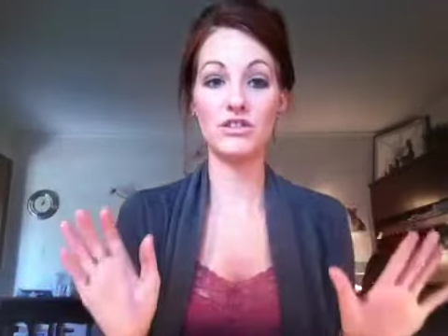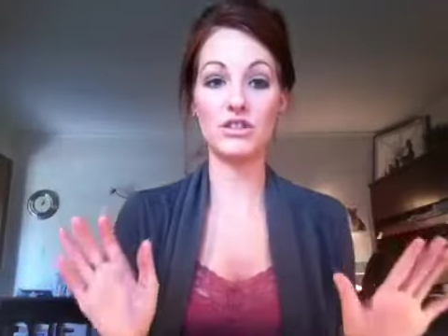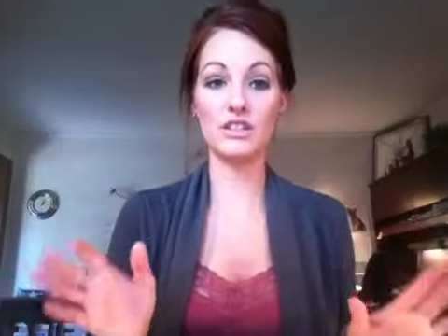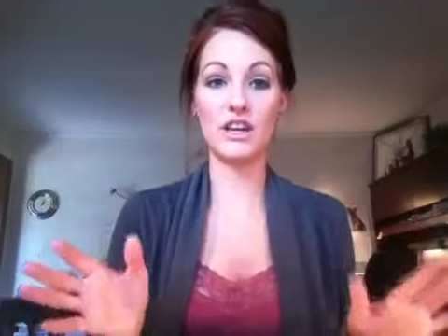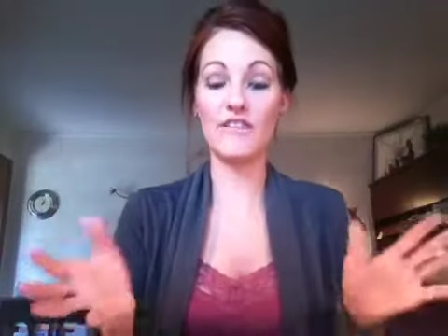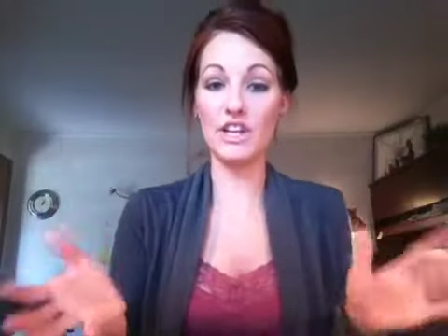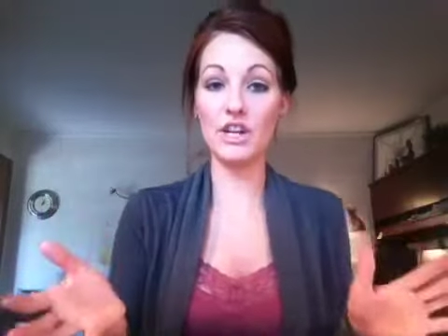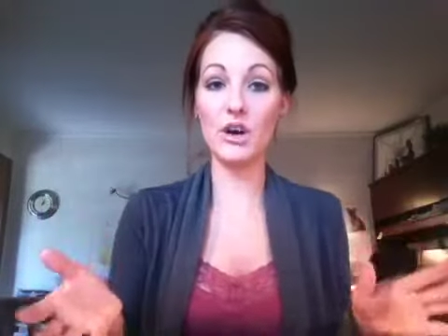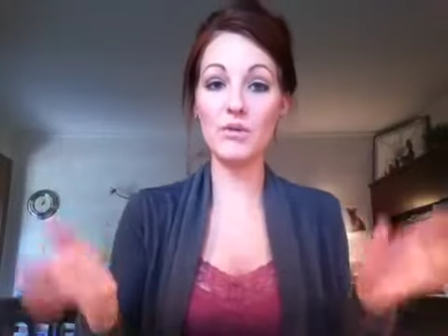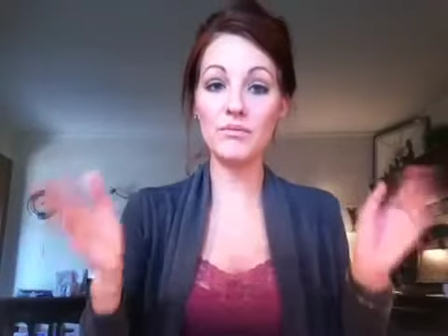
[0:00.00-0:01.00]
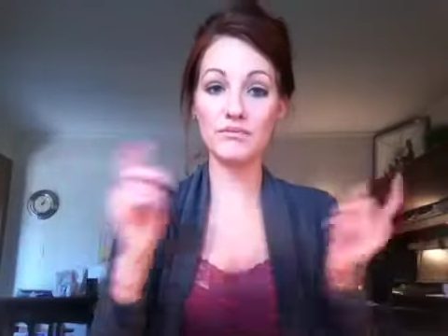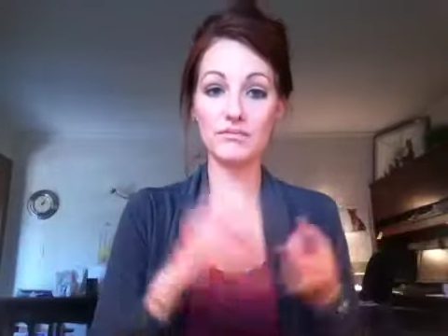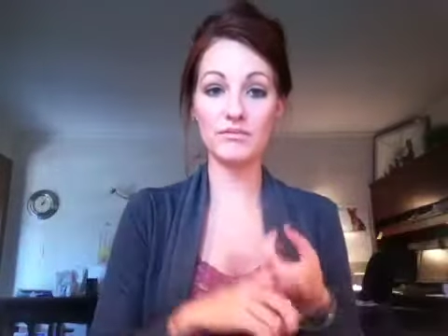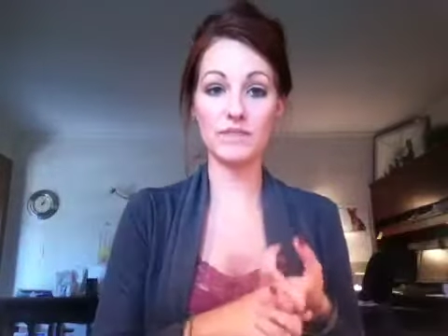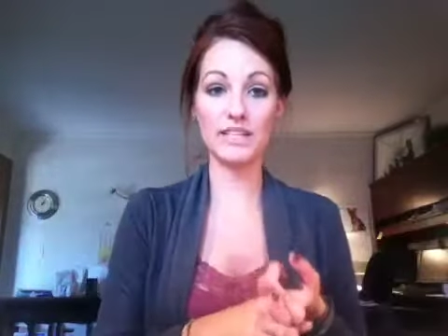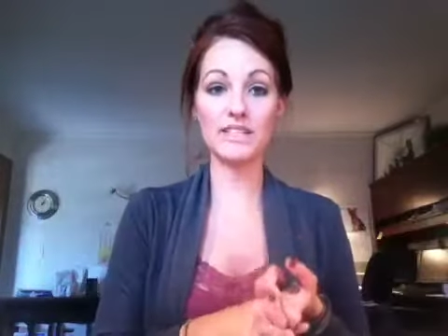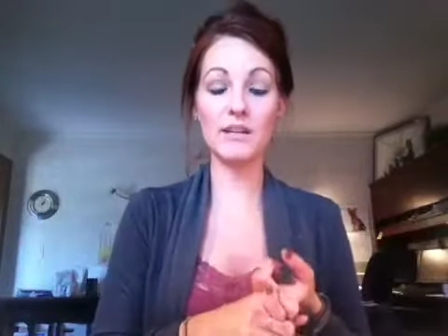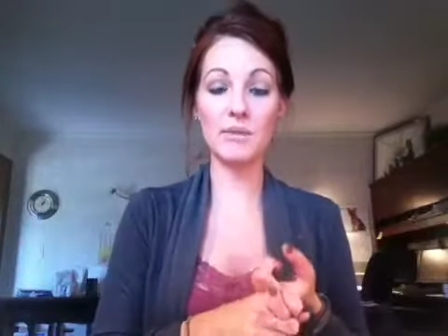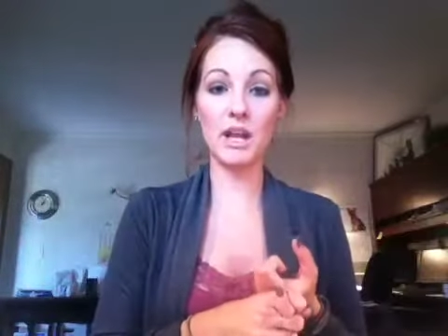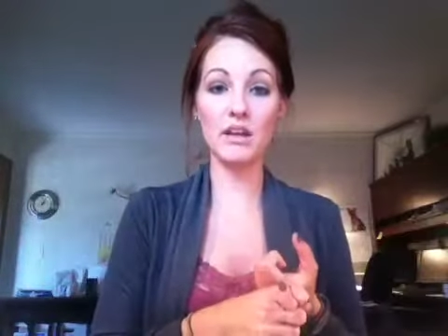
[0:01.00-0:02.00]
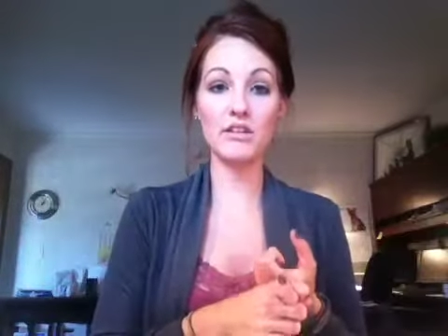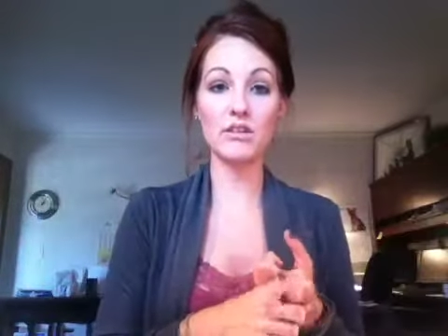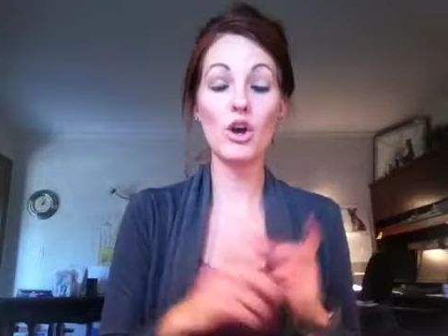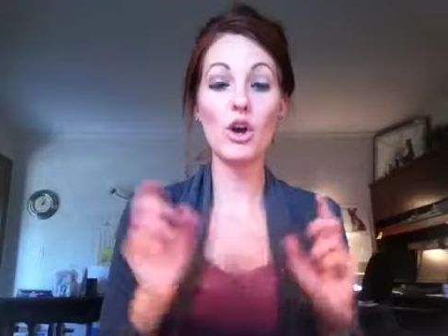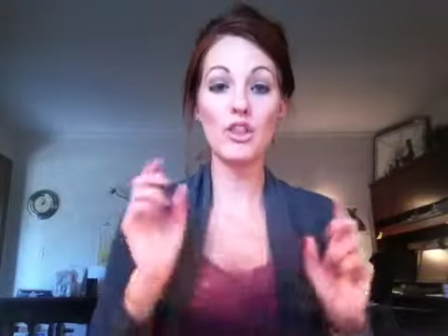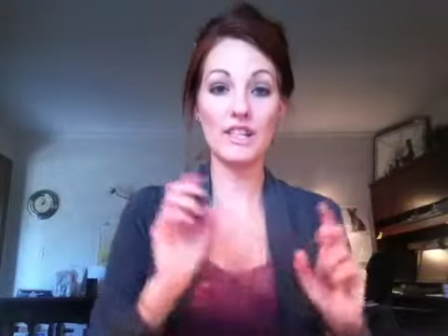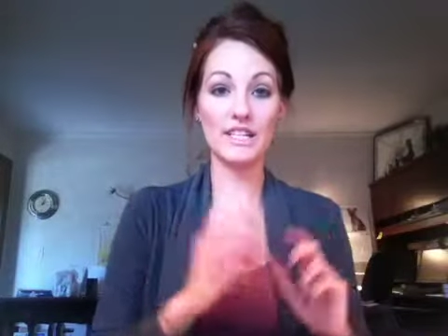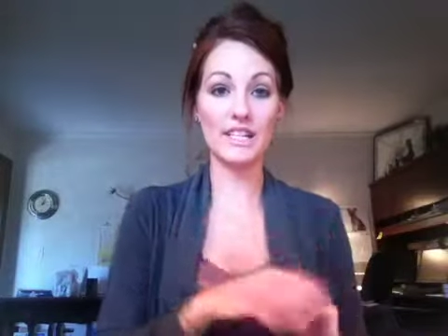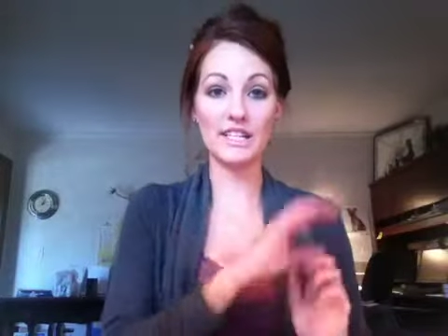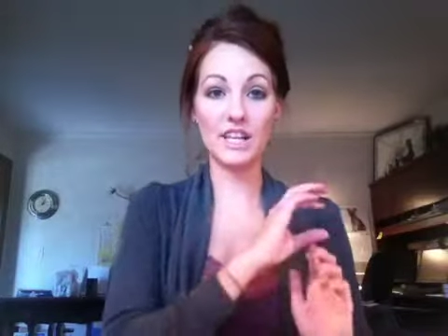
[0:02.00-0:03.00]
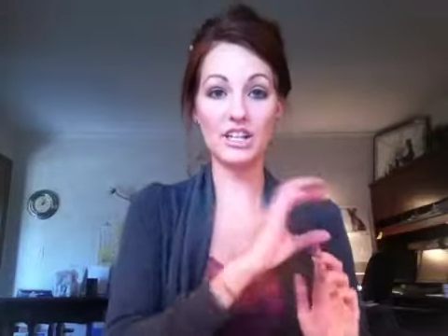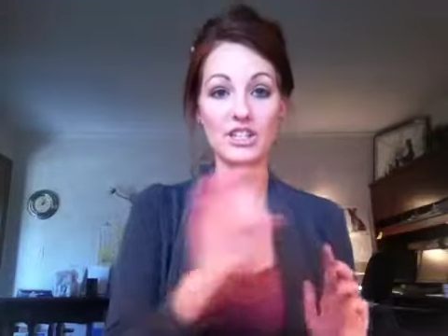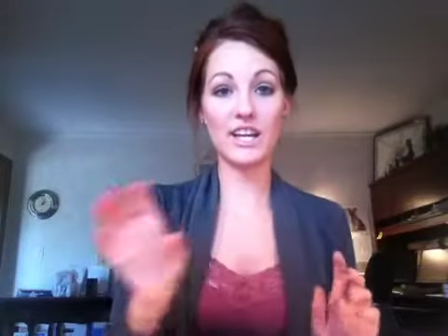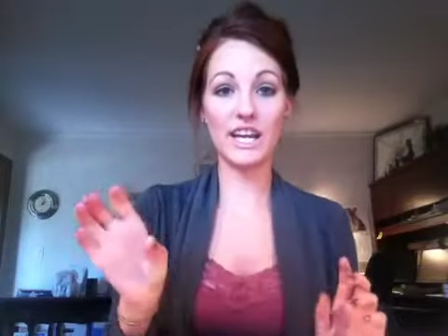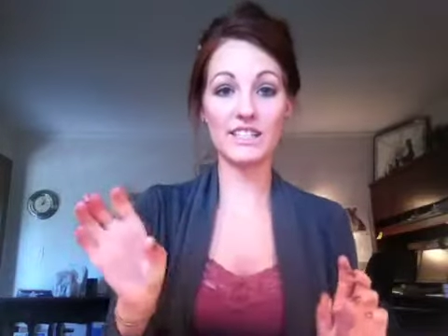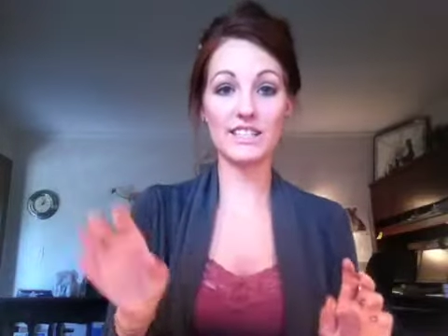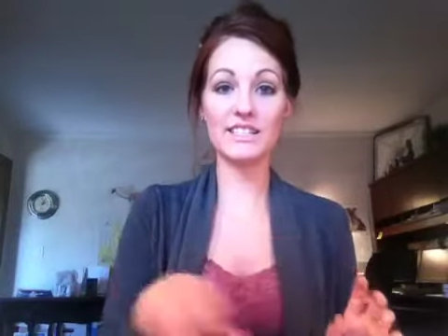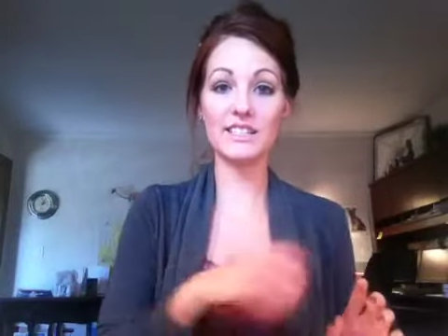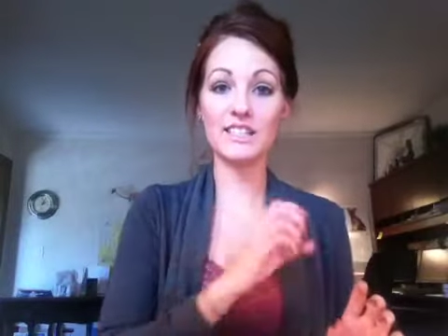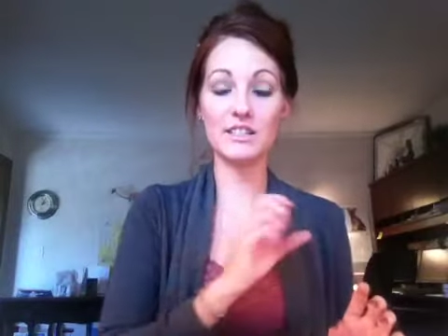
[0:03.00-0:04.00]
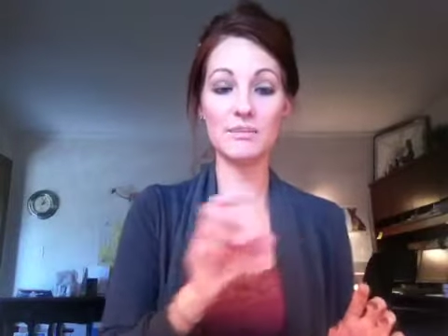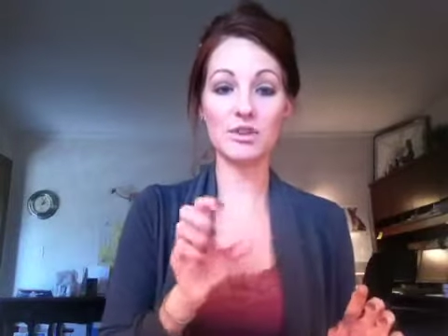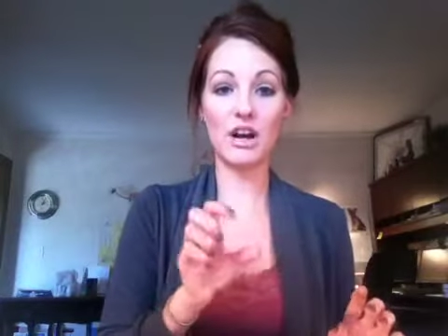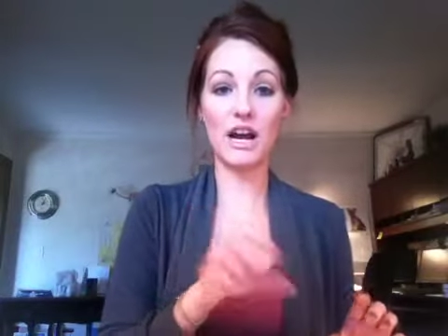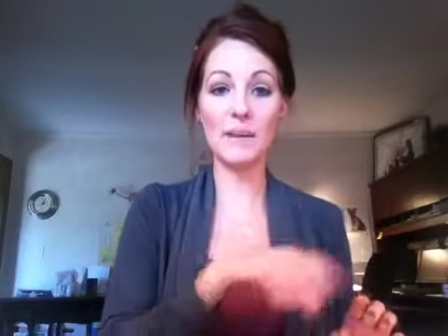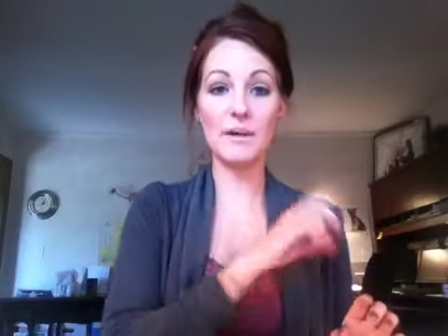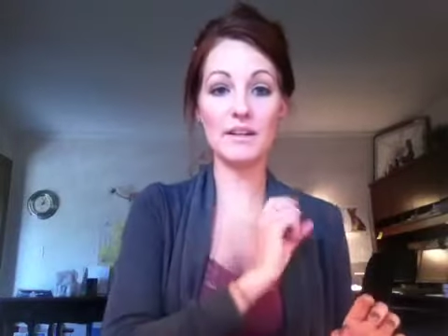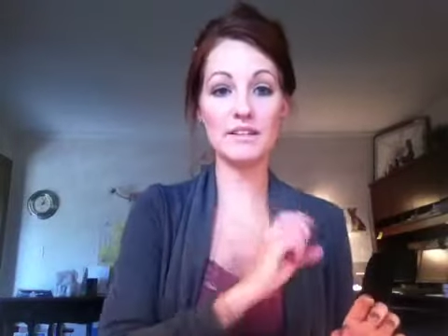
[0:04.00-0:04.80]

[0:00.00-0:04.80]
just a video less than a minute that says Country Kansas, subscribe,